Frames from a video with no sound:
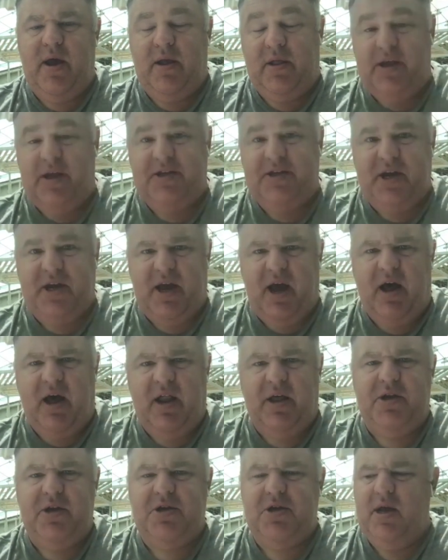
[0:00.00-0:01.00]
at least in
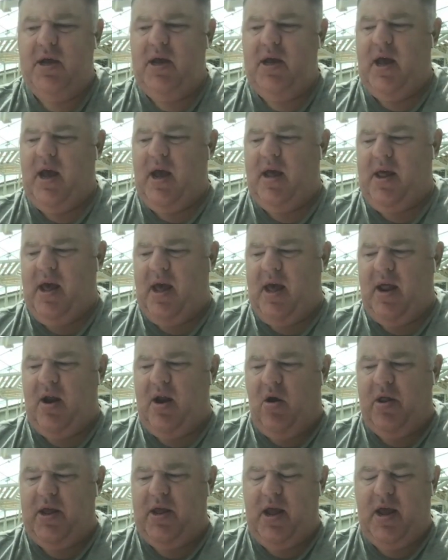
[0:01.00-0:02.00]
college. And
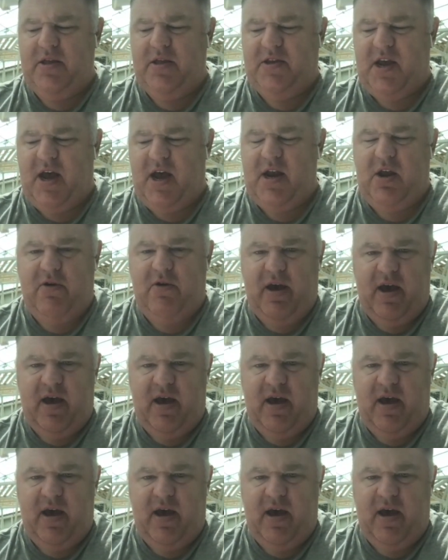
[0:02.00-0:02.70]
then on the inside, you